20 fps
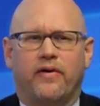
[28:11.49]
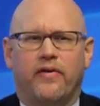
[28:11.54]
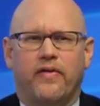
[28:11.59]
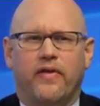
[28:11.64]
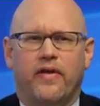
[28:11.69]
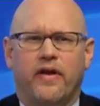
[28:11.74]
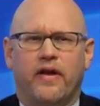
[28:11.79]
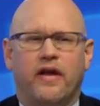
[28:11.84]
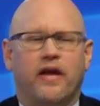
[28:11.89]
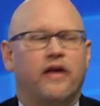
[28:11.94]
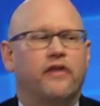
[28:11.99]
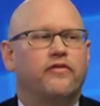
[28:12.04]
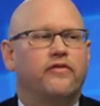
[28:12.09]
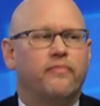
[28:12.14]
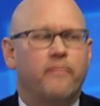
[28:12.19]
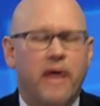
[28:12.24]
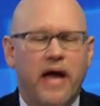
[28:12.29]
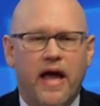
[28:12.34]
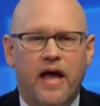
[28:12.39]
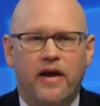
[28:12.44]
the
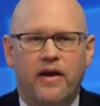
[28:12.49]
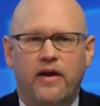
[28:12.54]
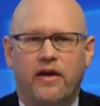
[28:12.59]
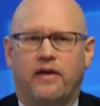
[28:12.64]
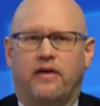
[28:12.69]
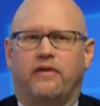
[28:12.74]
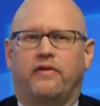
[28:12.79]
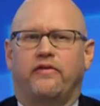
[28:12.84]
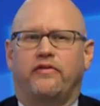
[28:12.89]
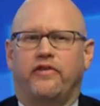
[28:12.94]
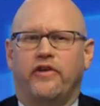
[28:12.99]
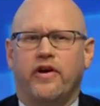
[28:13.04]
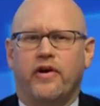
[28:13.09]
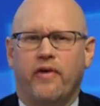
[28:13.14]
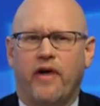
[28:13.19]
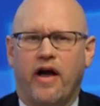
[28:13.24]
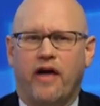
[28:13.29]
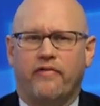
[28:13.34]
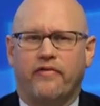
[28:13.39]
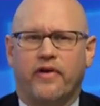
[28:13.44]
expanding
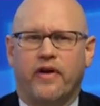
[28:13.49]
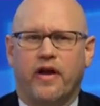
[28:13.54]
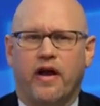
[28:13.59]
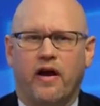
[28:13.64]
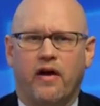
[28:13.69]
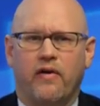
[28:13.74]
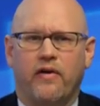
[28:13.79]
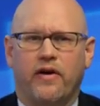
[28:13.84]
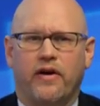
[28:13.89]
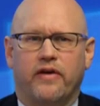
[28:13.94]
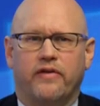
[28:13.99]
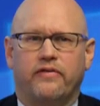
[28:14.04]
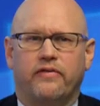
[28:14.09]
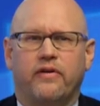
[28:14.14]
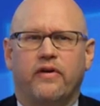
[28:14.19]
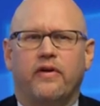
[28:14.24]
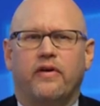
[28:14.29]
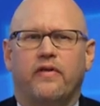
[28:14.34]
geographic areas